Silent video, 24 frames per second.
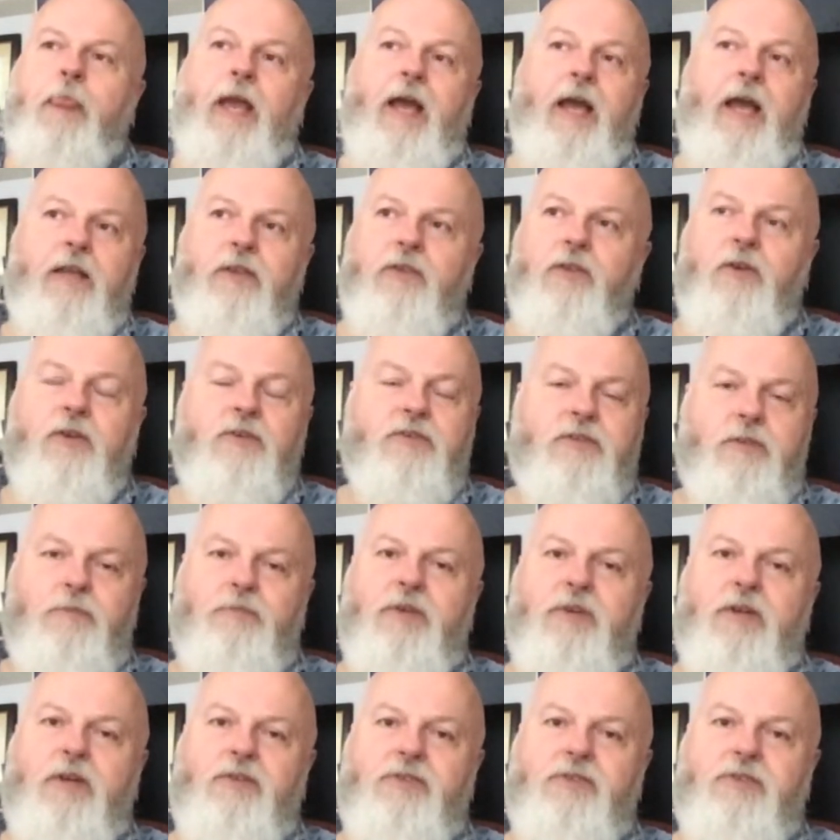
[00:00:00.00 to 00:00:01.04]
And not
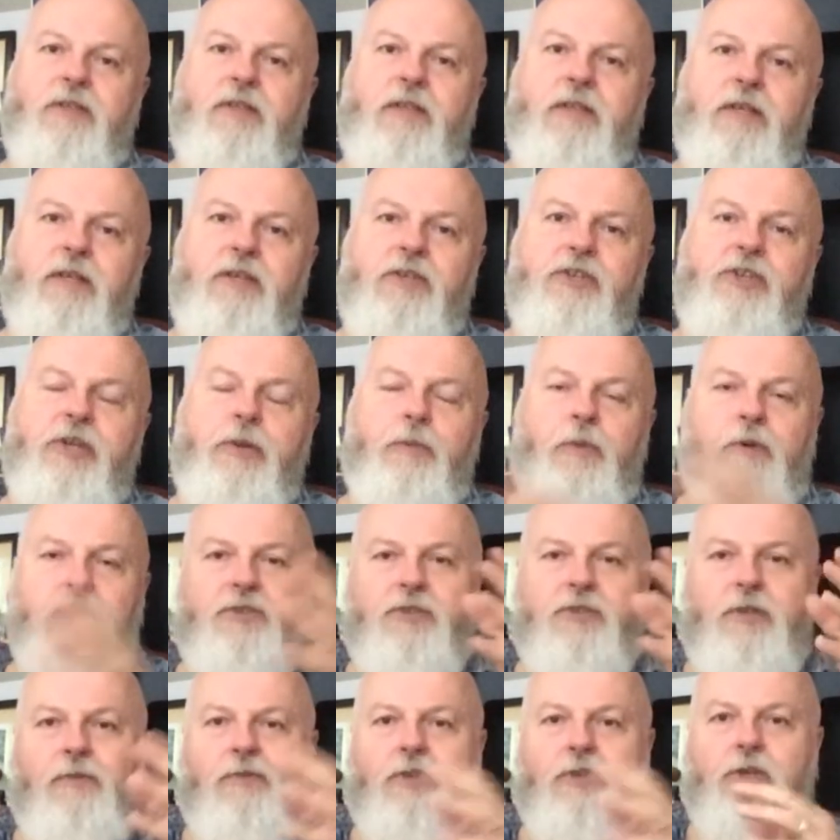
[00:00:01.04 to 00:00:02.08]
surprisingly, she
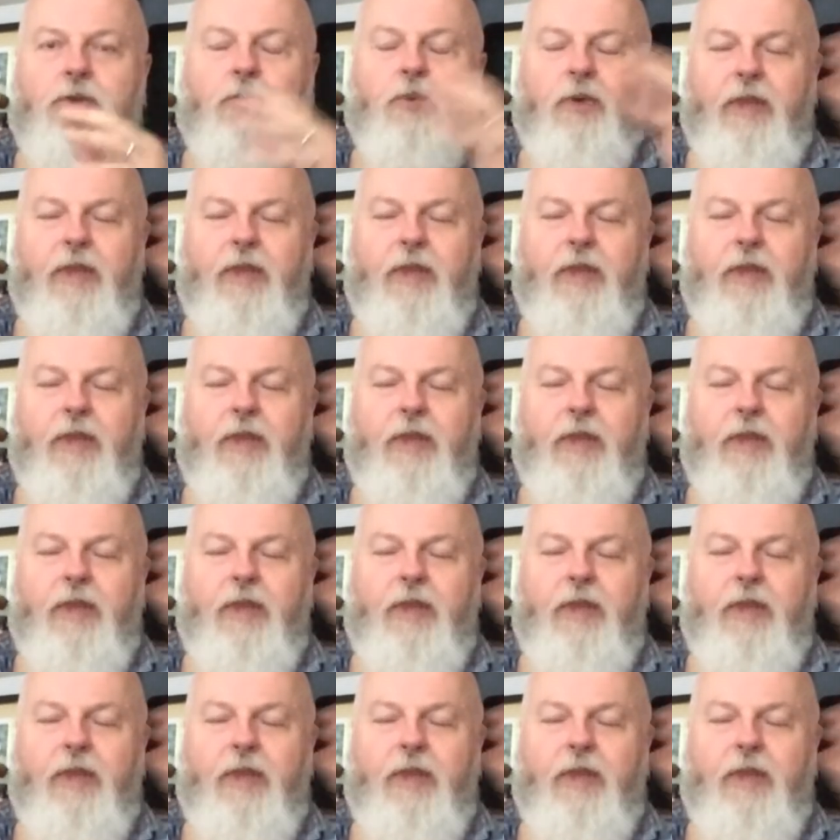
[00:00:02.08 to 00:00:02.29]
wants to do